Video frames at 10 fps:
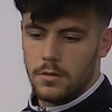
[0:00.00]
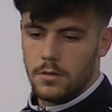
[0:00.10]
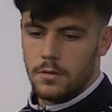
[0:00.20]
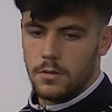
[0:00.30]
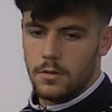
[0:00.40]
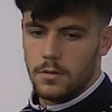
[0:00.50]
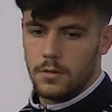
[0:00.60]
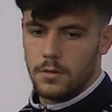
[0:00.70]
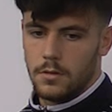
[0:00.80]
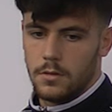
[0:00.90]

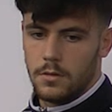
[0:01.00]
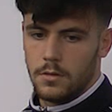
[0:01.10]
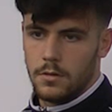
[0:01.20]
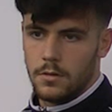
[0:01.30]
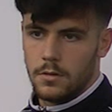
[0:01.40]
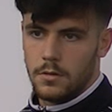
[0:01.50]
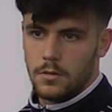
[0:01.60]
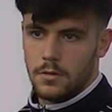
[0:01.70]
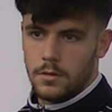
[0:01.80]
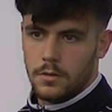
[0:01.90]

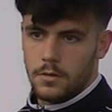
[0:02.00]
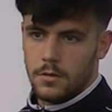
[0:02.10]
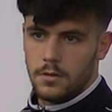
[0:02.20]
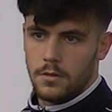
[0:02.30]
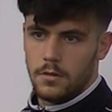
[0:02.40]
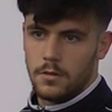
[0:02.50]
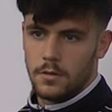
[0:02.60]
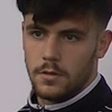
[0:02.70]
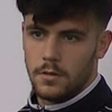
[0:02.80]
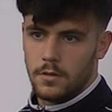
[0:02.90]

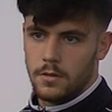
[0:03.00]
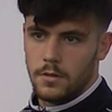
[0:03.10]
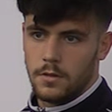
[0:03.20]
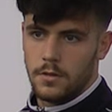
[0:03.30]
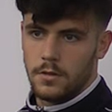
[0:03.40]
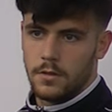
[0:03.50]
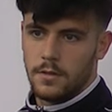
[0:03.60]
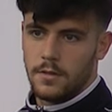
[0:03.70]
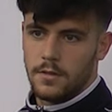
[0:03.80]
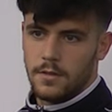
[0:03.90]

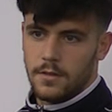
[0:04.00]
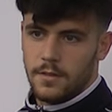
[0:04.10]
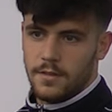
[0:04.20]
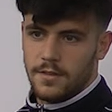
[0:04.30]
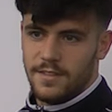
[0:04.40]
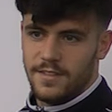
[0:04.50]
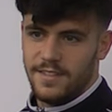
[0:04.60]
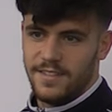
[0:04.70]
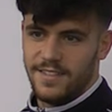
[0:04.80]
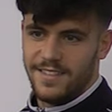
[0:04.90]

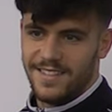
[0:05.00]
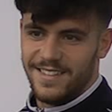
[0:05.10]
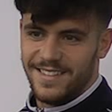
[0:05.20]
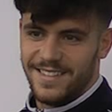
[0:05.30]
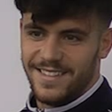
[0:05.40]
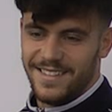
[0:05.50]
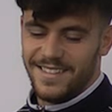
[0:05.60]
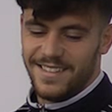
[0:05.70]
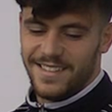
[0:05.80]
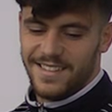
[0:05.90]

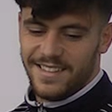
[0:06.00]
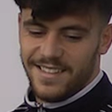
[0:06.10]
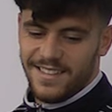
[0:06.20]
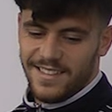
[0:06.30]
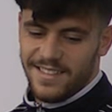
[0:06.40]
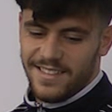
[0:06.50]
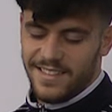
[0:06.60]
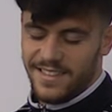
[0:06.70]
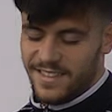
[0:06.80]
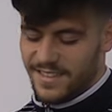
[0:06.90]

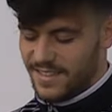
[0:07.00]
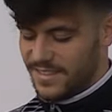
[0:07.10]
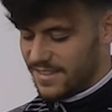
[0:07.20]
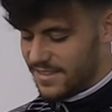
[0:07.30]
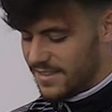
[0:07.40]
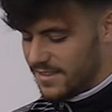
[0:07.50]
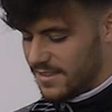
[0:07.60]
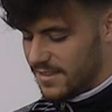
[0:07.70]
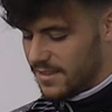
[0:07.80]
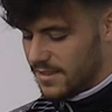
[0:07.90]
No words are spoken by the person on screen.